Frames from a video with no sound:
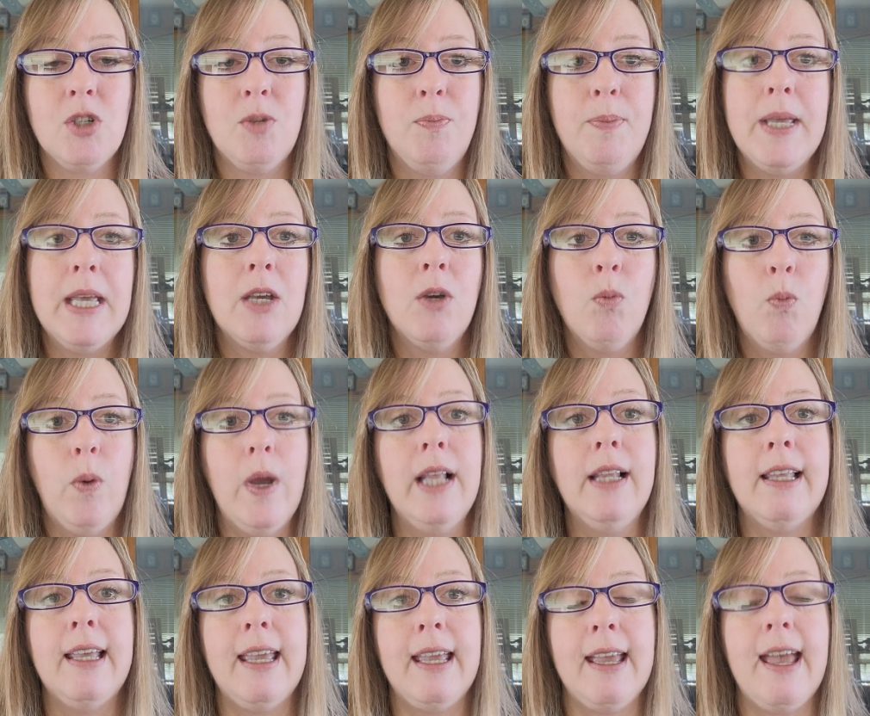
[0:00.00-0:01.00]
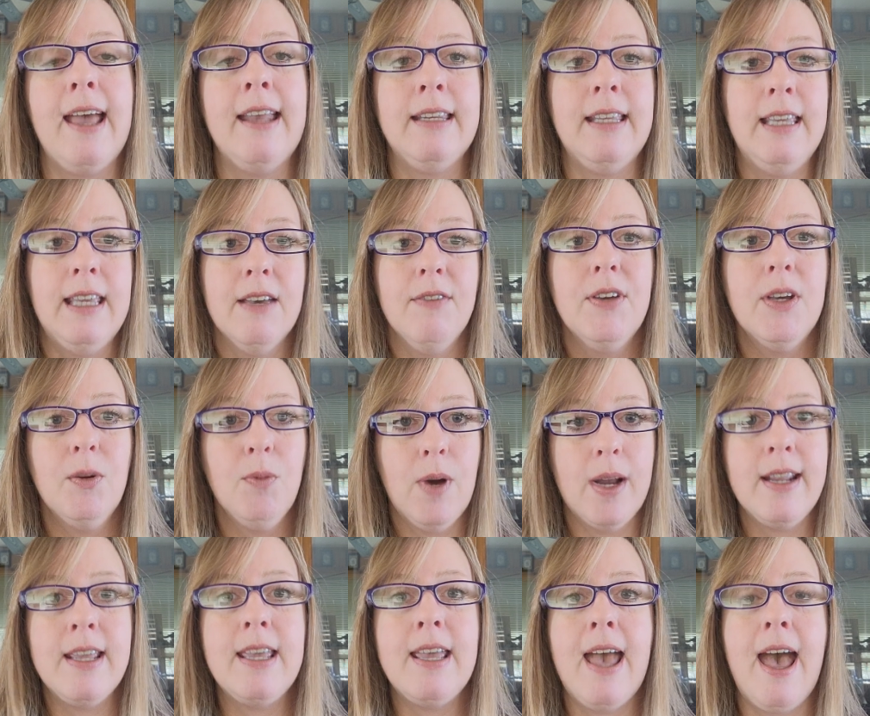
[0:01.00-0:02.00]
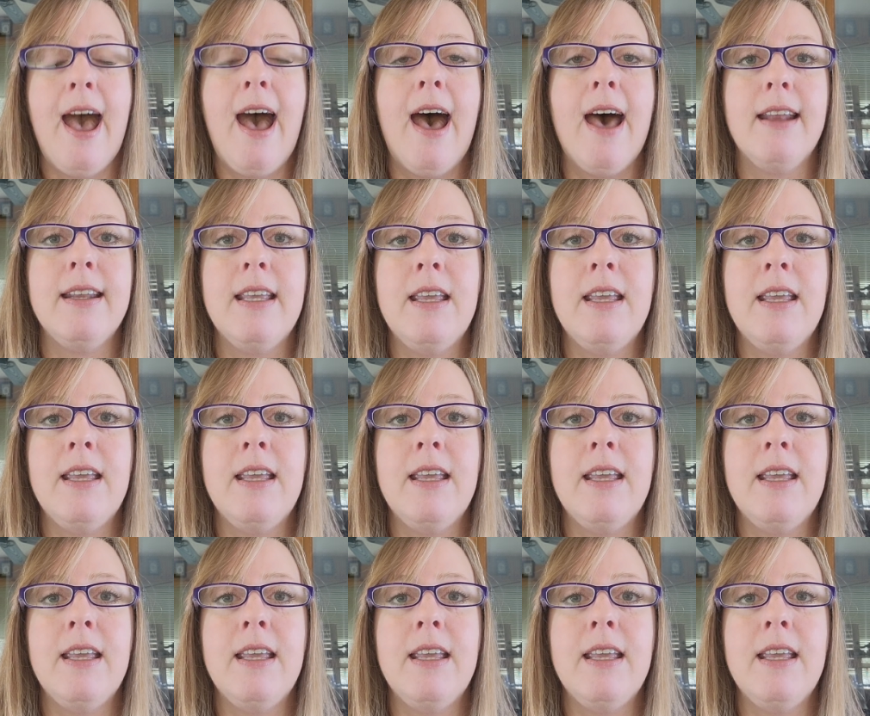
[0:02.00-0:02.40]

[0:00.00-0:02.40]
being willing and giving what he had,